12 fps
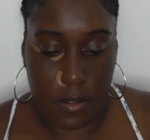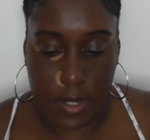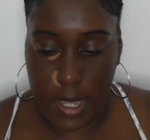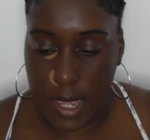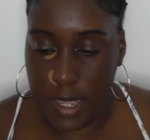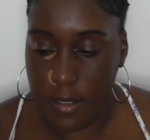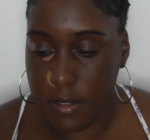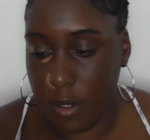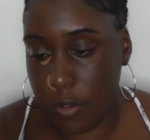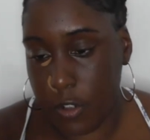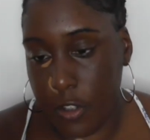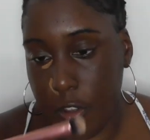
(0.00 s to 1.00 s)
Okay, so
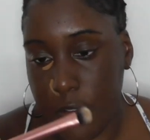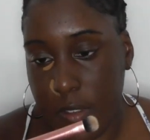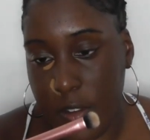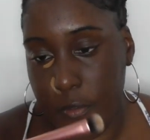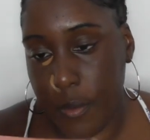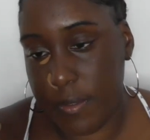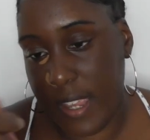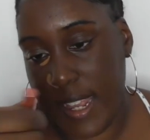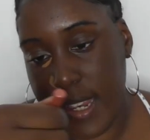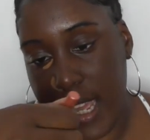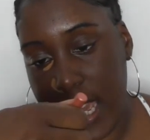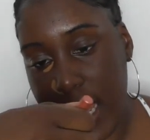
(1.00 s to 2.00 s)
I'm going to use the Real
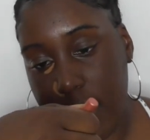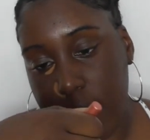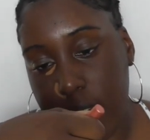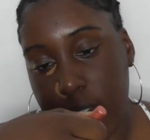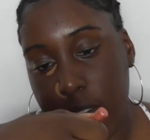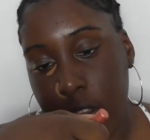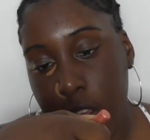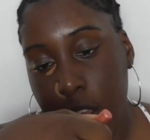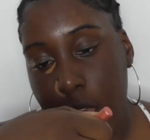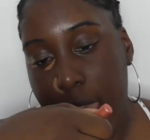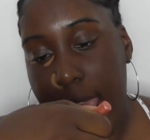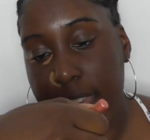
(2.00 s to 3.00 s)
Techniques
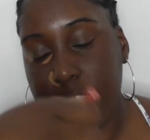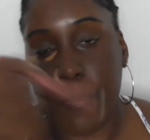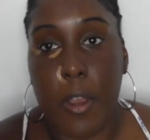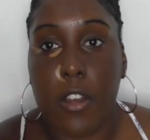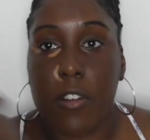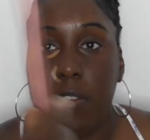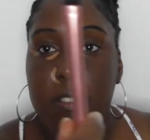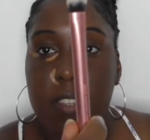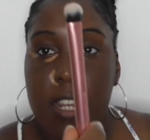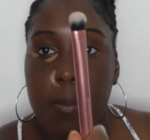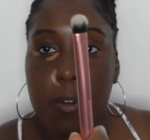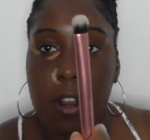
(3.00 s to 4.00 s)
Expert
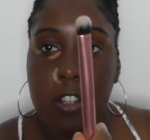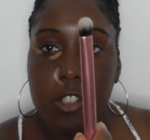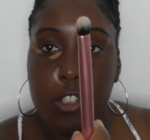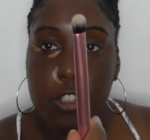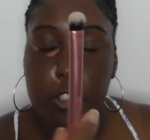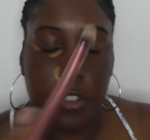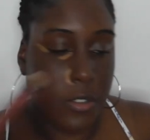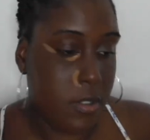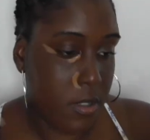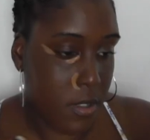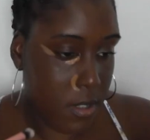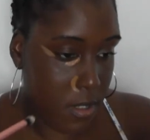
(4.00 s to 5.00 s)
Concealer Brush.
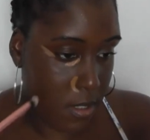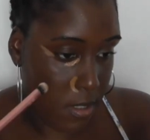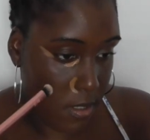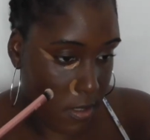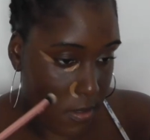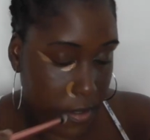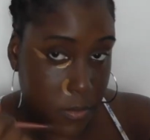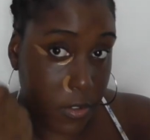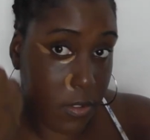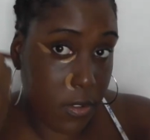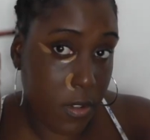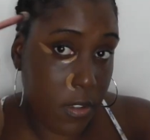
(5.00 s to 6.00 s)
So I'm
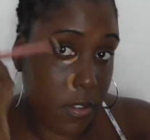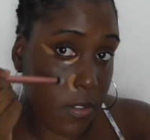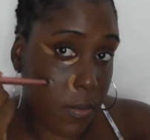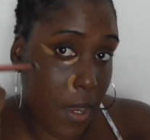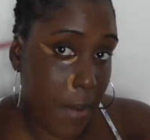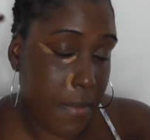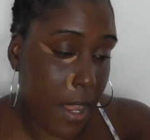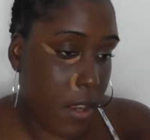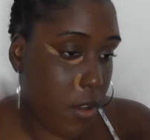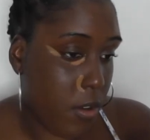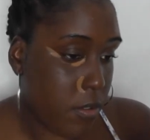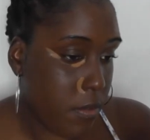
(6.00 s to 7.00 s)
just going to swipe that
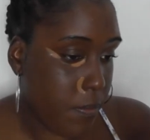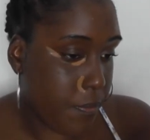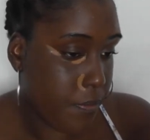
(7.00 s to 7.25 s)
along.